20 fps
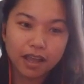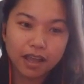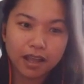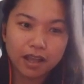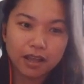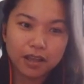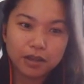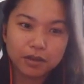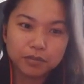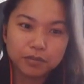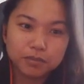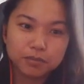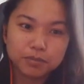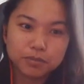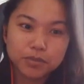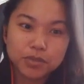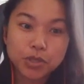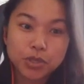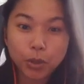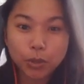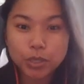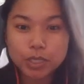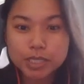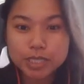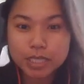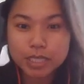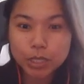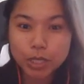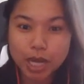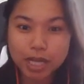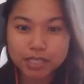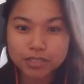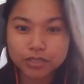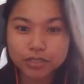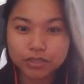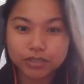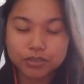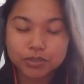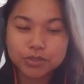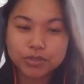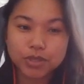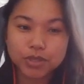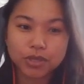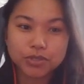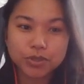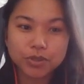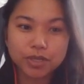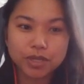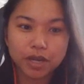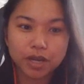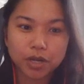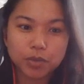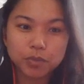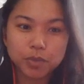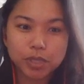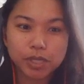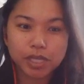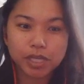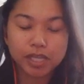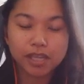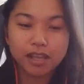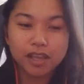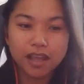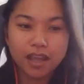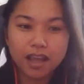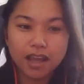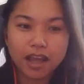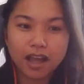So Christine Kreisel, who's also in our community,